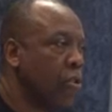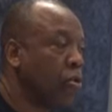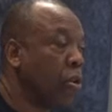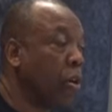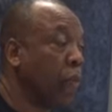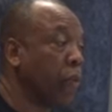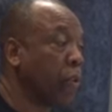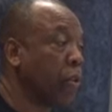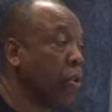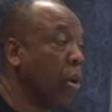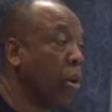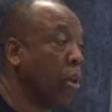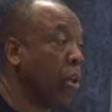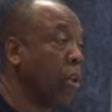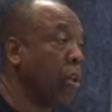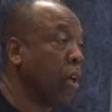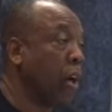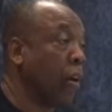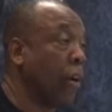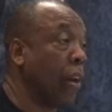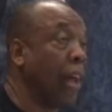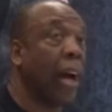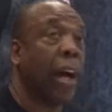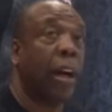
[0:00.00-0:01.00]
Trophy's going in
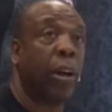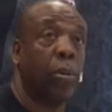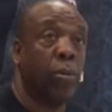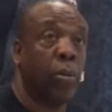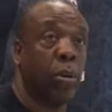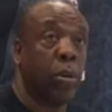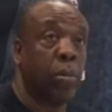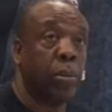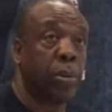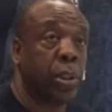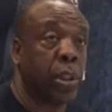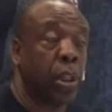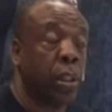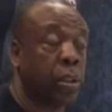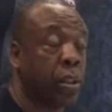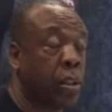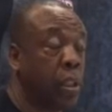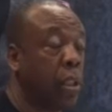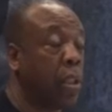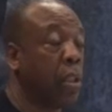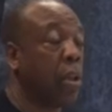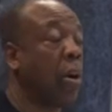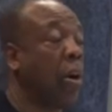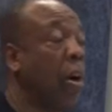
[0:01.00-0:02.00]
our locker room. It's going to
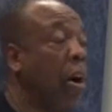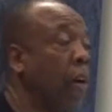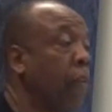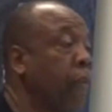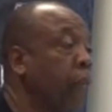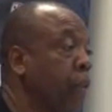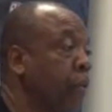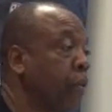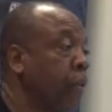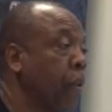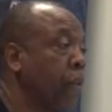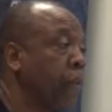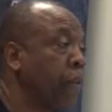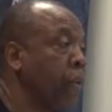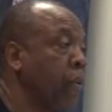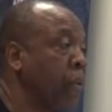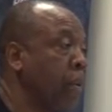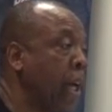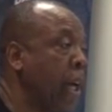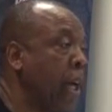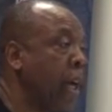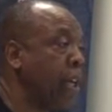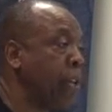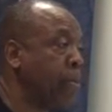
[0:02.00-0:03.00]
sit in our office for a few
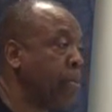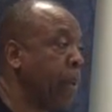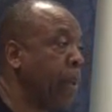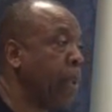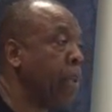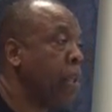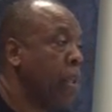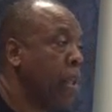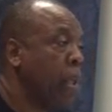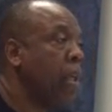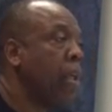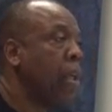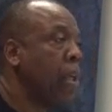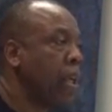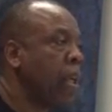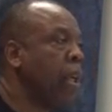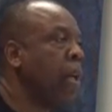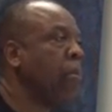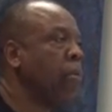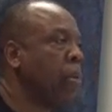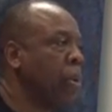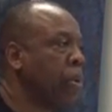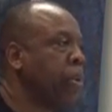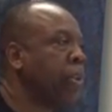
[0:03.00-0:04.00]
days, but
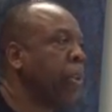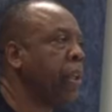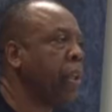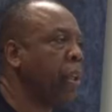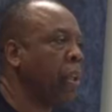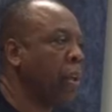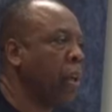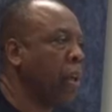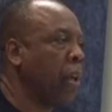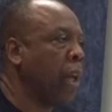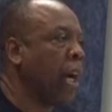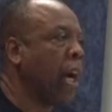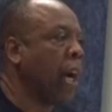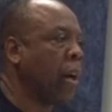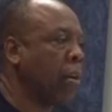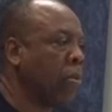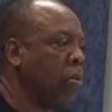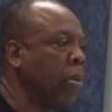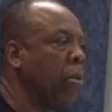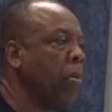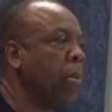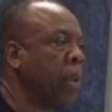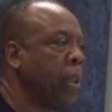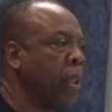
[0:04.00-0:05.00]
it will sit in our
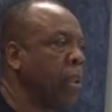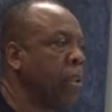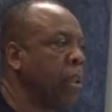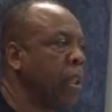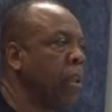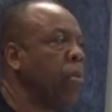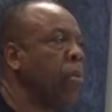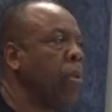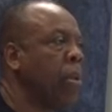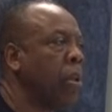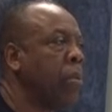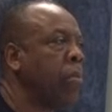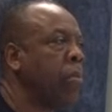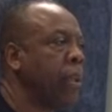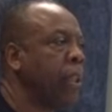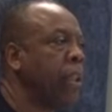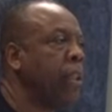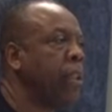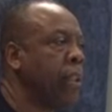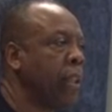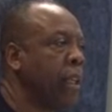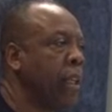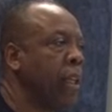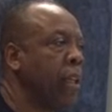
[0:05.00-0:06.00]
locker room because it will
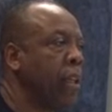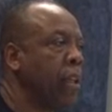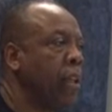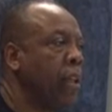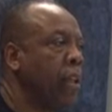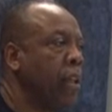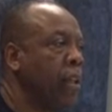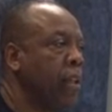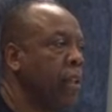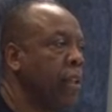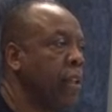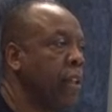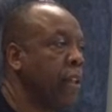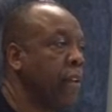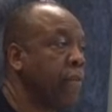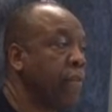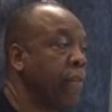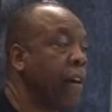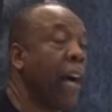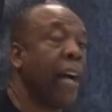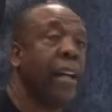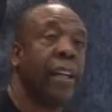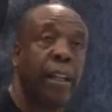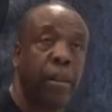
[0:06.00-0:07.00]
be the
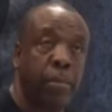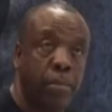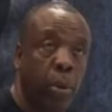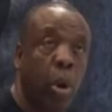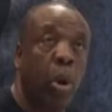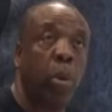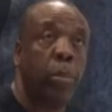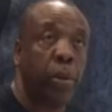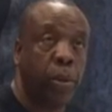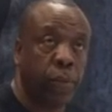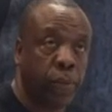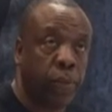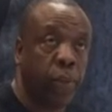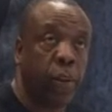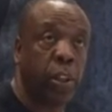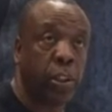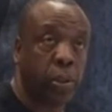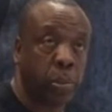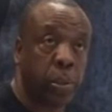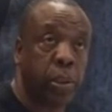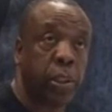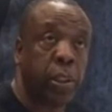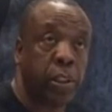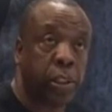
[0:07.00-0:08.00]
defining moment for
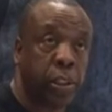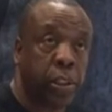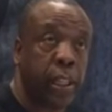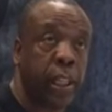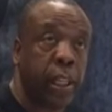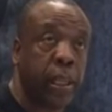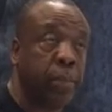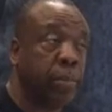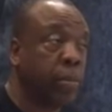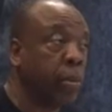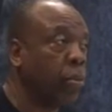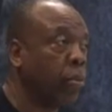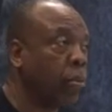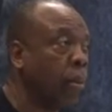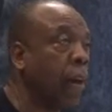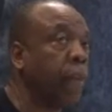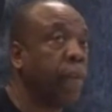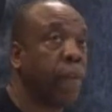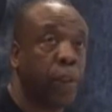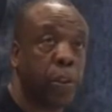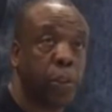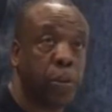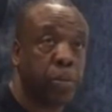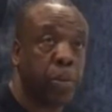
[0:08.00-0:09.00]
us with this team, the
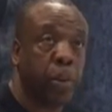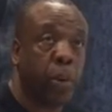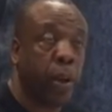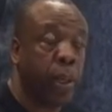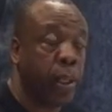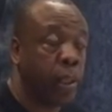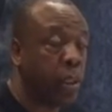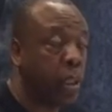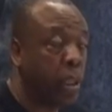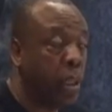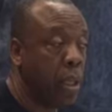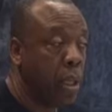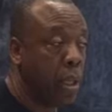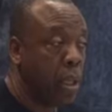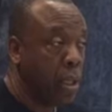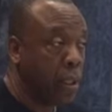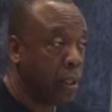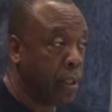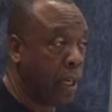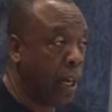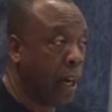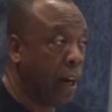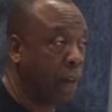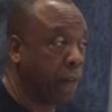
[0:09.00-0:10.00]
reference point
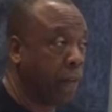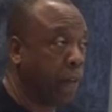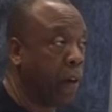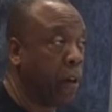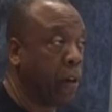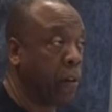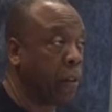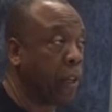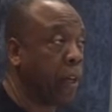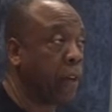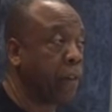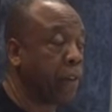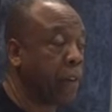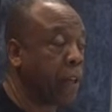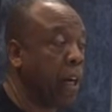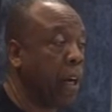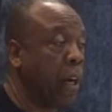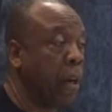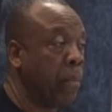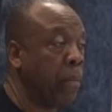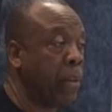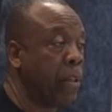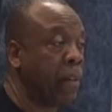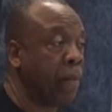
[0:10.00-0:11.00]
to how far they've
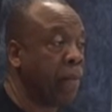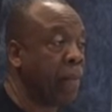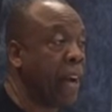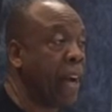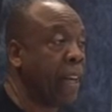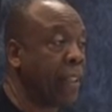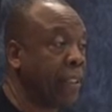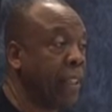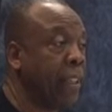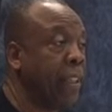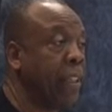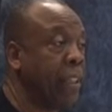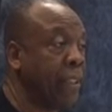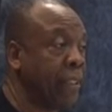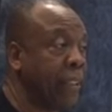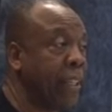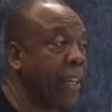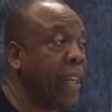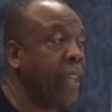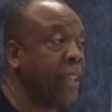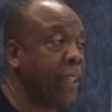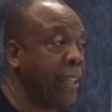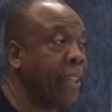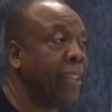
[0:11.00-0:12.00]
come and the fact that,
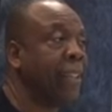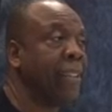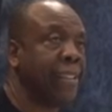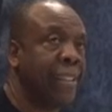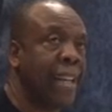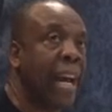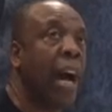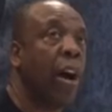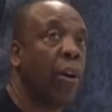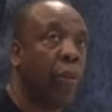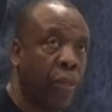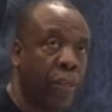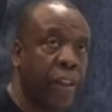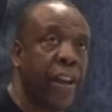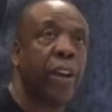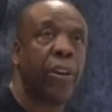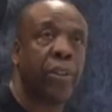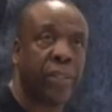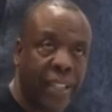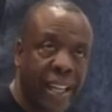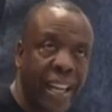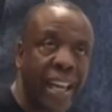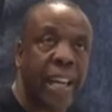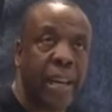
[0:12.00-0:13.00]
indeed, it is now
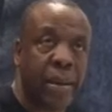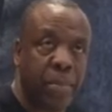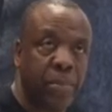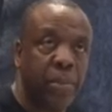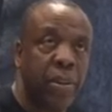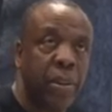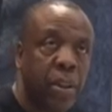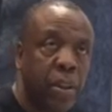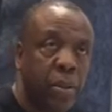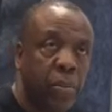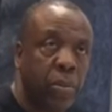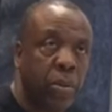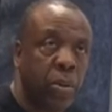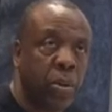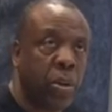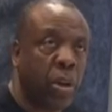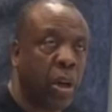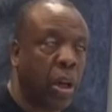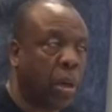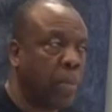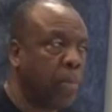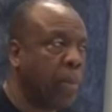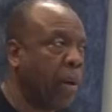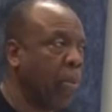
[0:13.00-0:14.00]
their team. When you
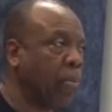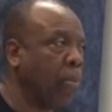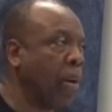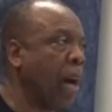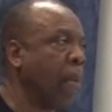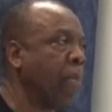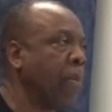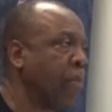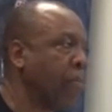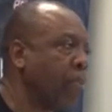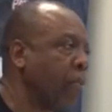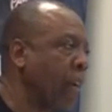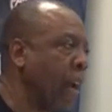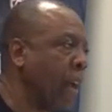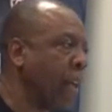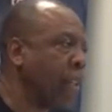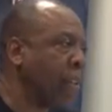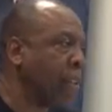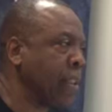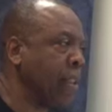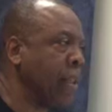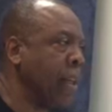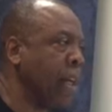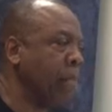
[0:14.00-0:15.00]
talk about Robert
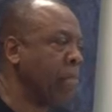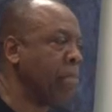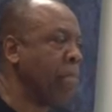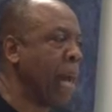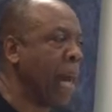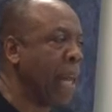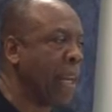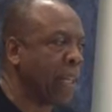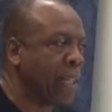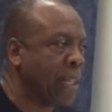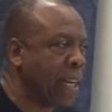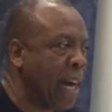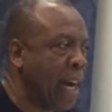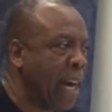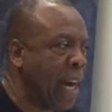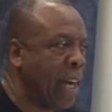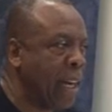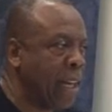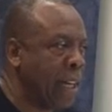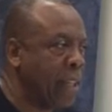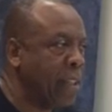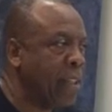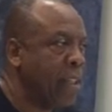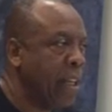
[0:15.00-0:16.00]
Franks and
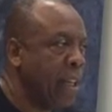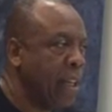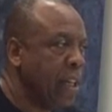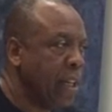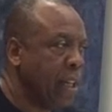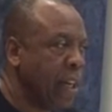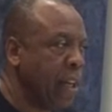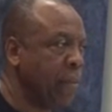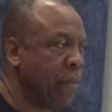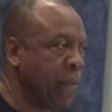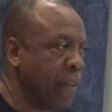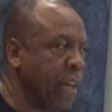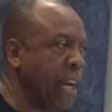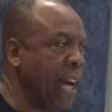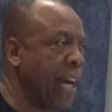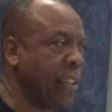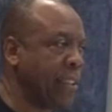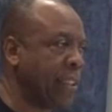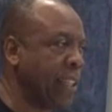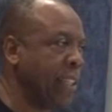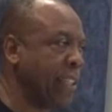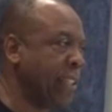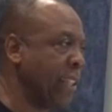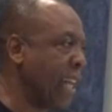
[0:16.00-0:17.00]
Malachi and
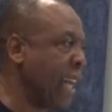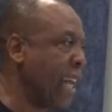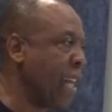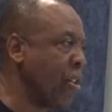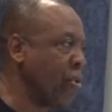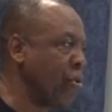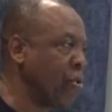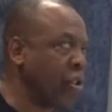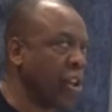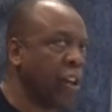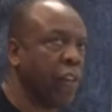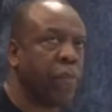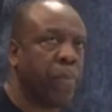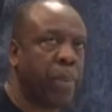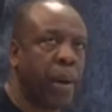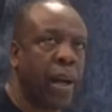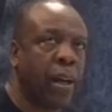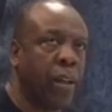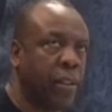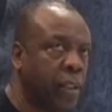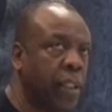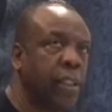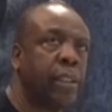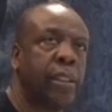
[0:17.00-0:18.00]
Viontae Daniels, Jeff
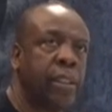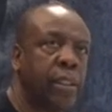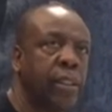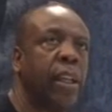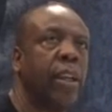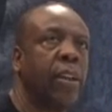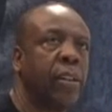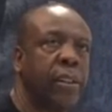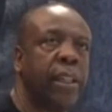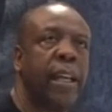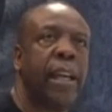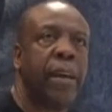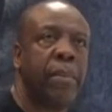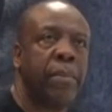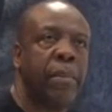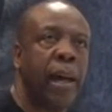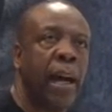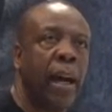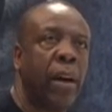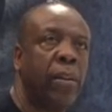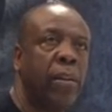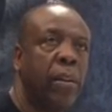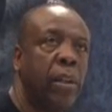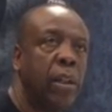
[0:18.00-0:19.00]
Potter, this is their team
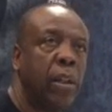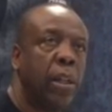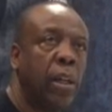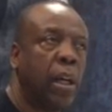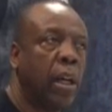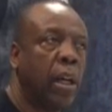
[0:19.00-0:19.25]
now.